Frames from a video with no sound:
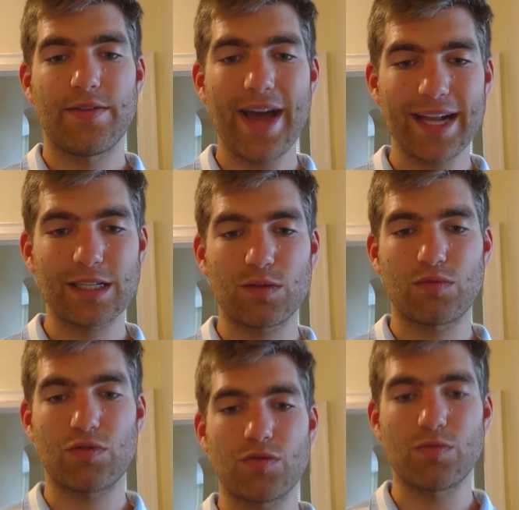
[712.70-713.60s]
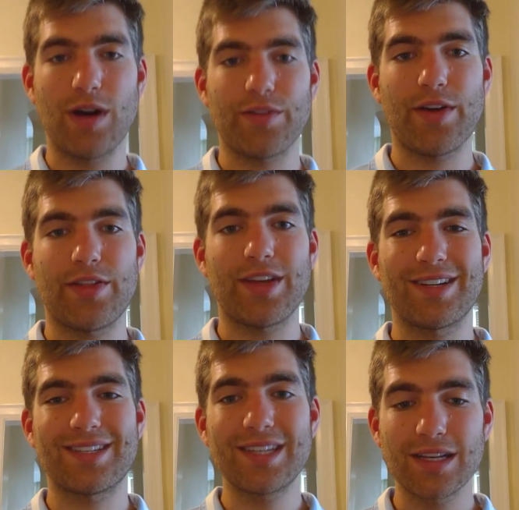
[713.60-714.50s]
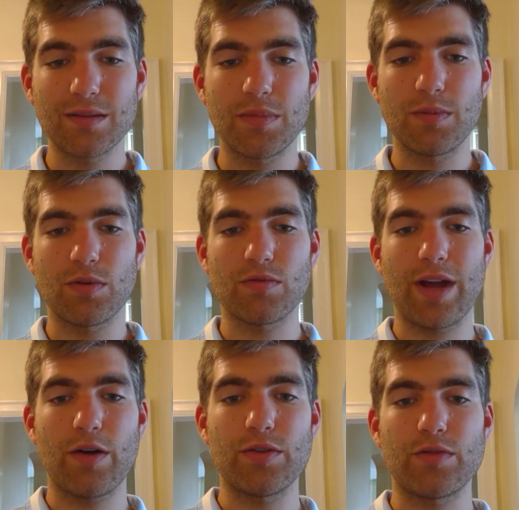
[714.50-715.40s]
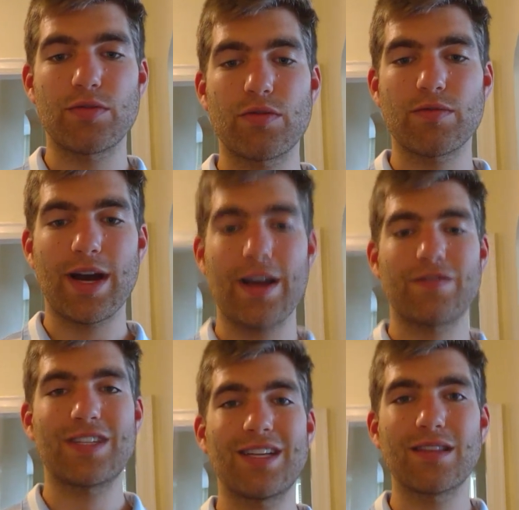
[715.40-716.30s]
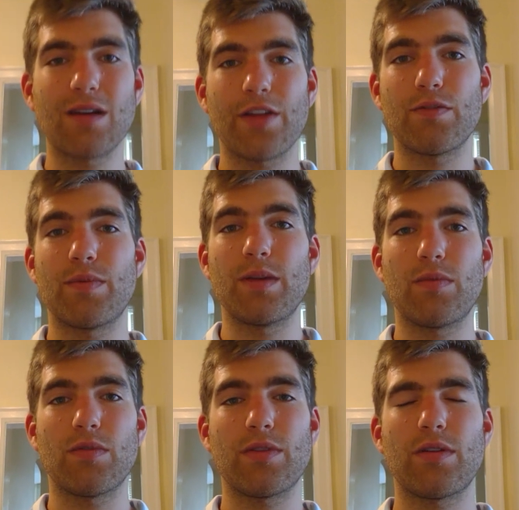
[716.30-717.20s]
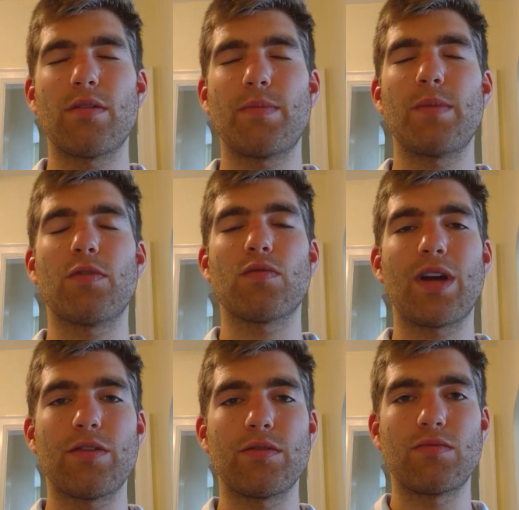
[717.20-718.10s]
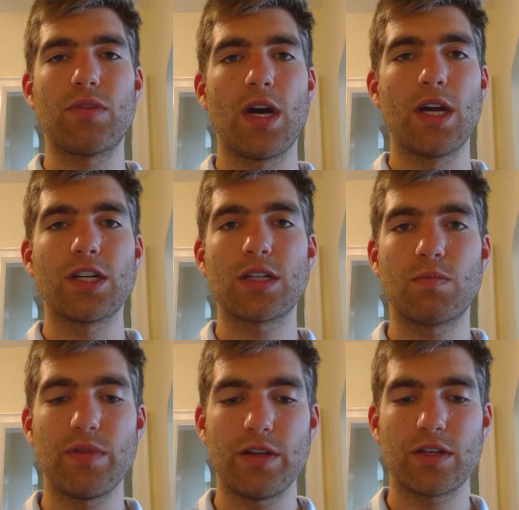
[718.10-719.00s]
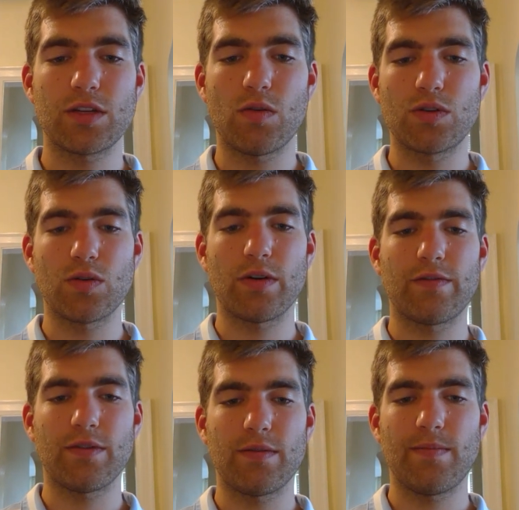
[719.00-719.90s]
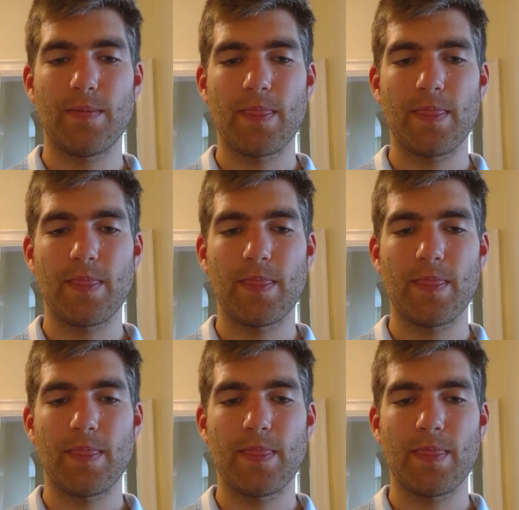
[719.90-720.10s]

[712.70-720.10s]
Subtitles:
That's true wealth, I think. Seeing the people around you thrive, seeing the people around you just be so joyful.